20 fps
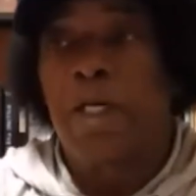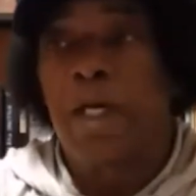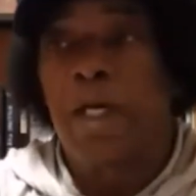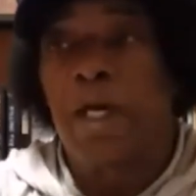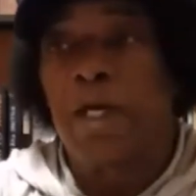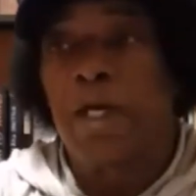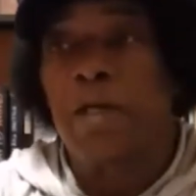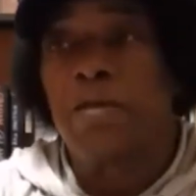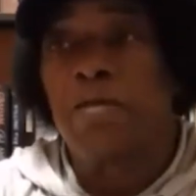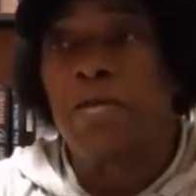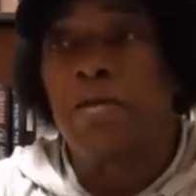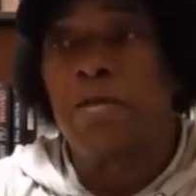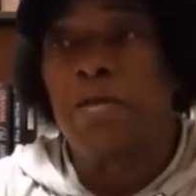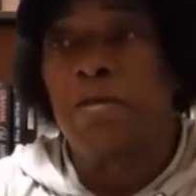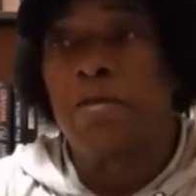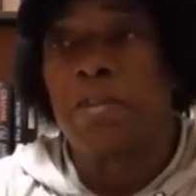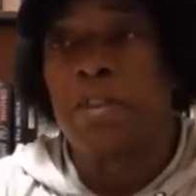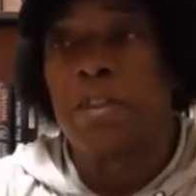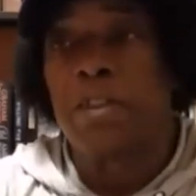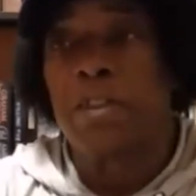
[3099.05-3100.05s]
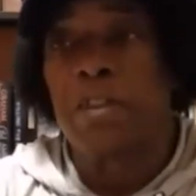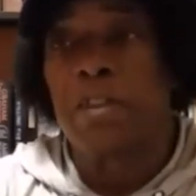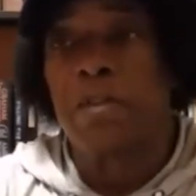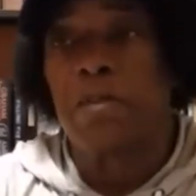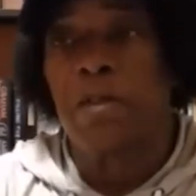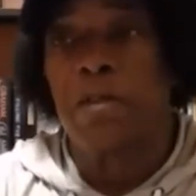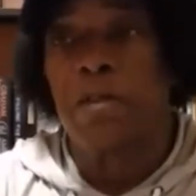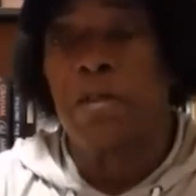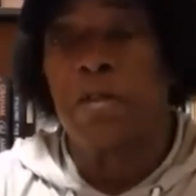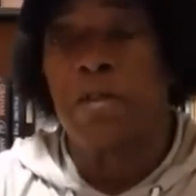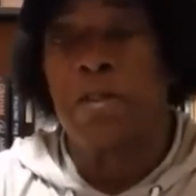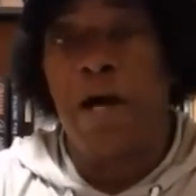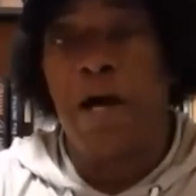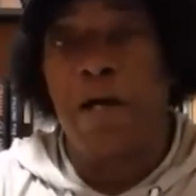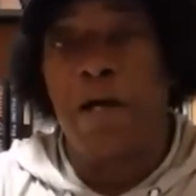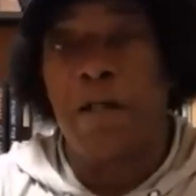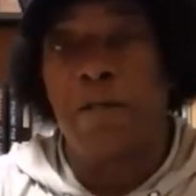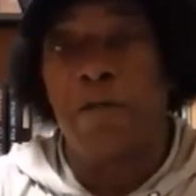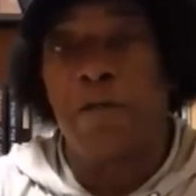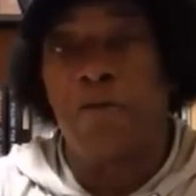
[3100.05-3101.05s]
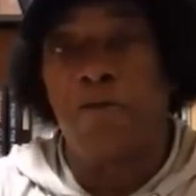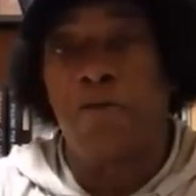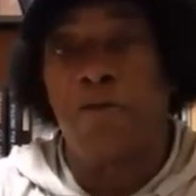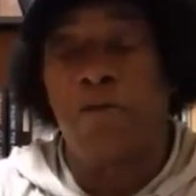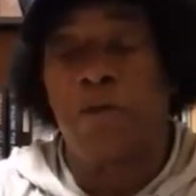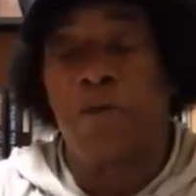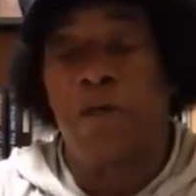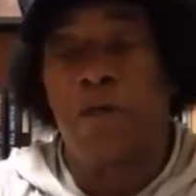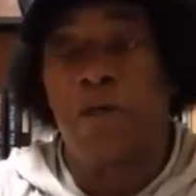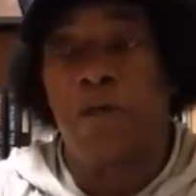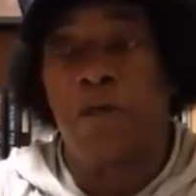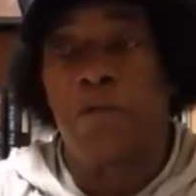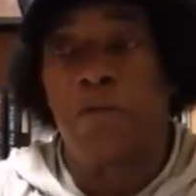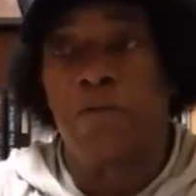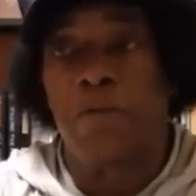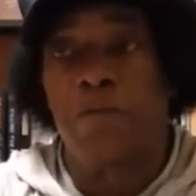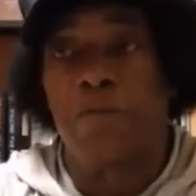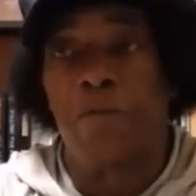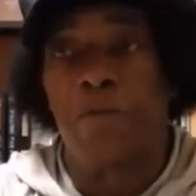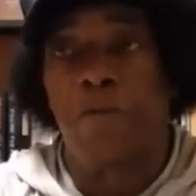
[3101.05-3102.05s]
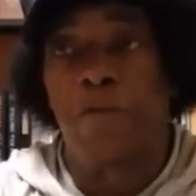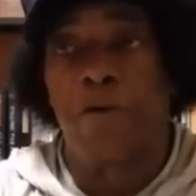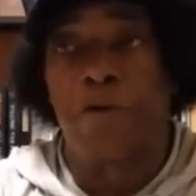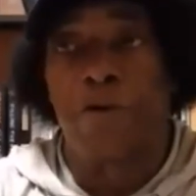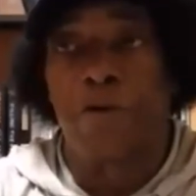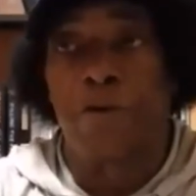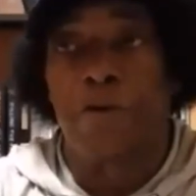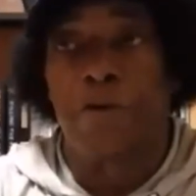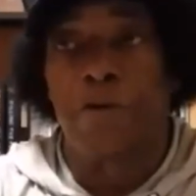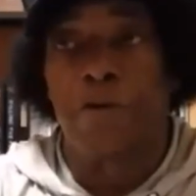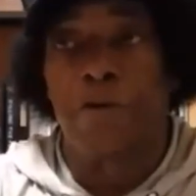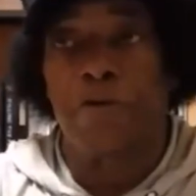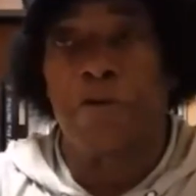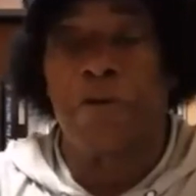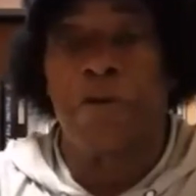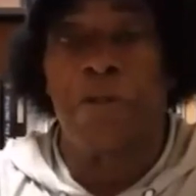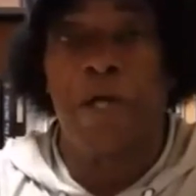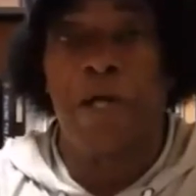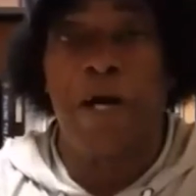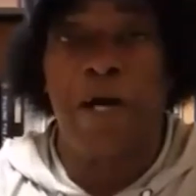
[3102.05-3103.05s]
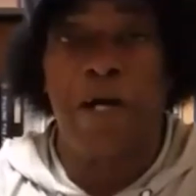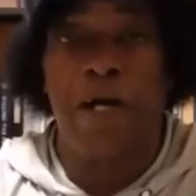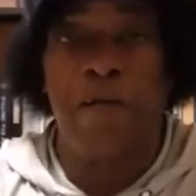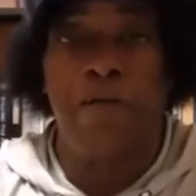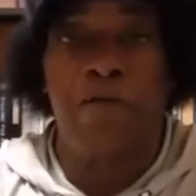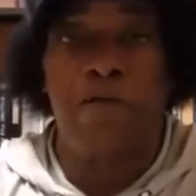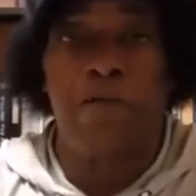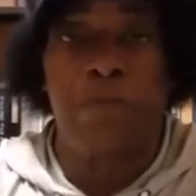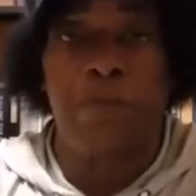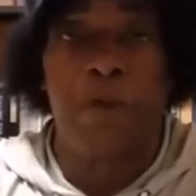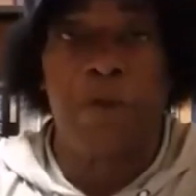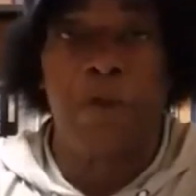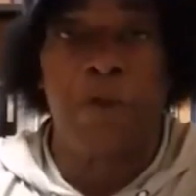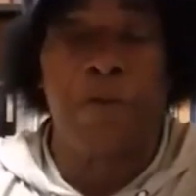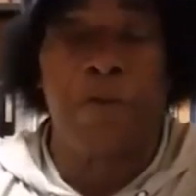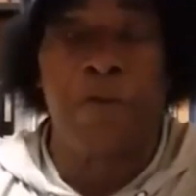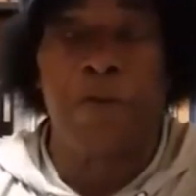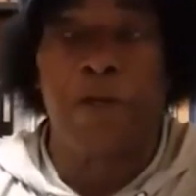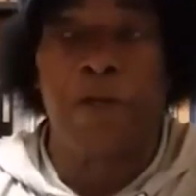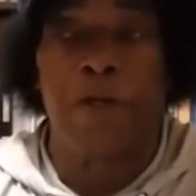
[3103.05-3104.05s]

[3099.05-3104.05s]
and the knowledge of the border lines, both